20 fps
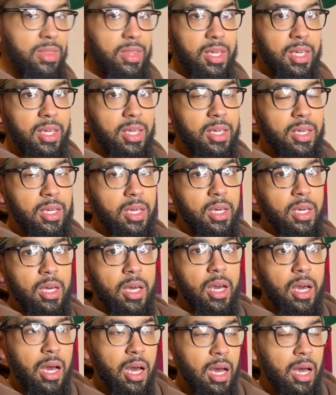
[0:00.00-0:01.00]
the
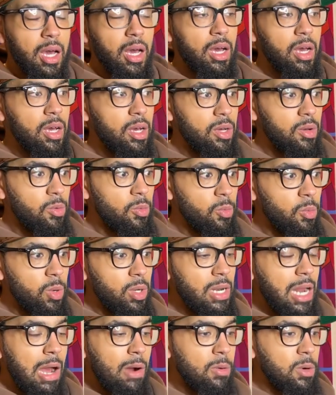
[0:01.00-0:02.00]

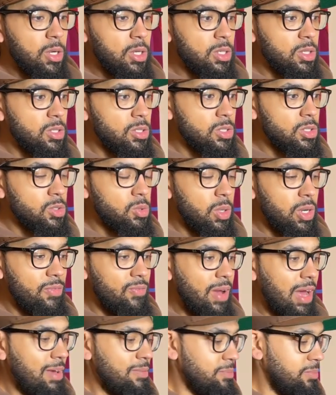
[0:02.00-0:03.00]
1 hour
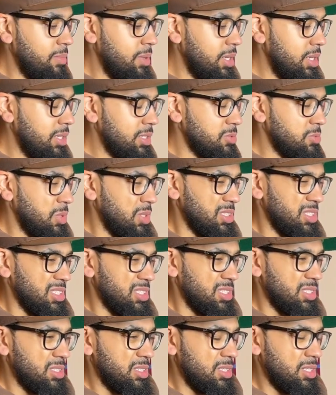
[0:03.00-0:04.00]
25 minutes. Well, it
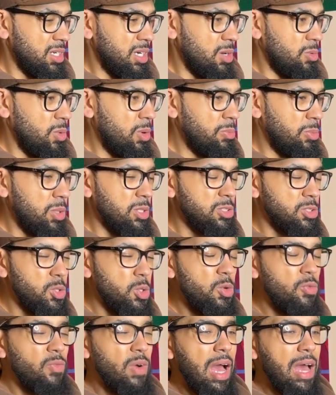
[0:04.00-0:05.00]
says
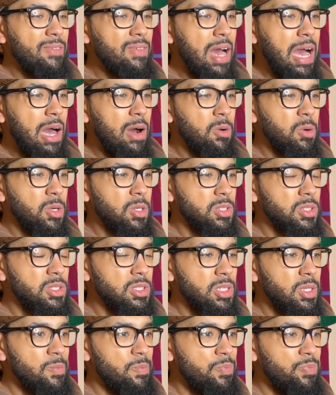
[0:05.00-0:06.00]
1.25
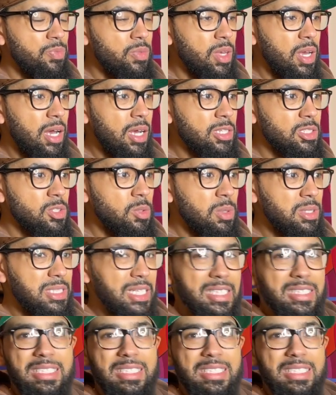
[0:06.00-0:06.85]
hours. So what's that,